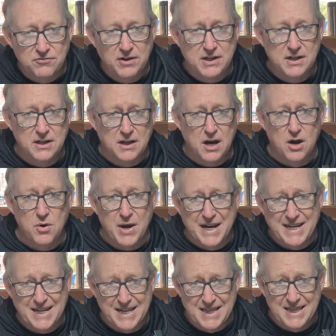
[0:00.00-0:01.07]
ready to go, and
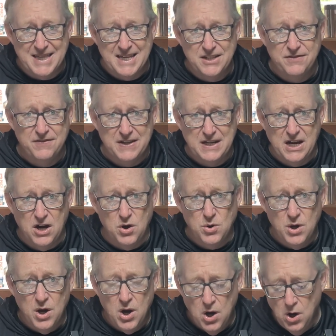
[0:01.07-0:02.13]
in this video
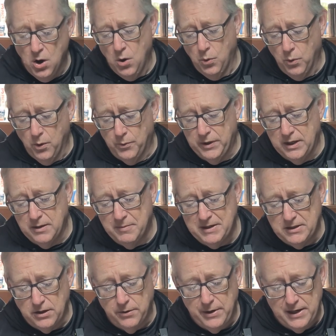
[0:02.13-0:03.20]
what we're going to be
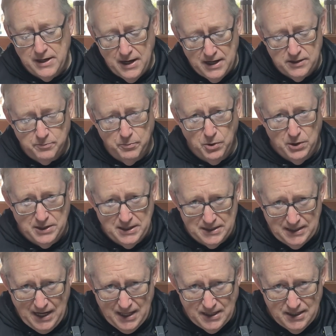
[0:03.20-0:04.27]
doing is putting it
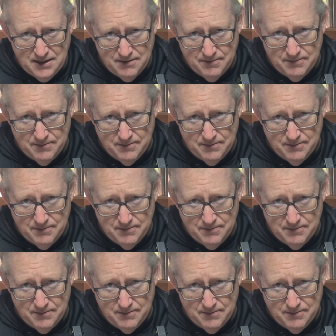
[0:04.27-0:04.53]
together.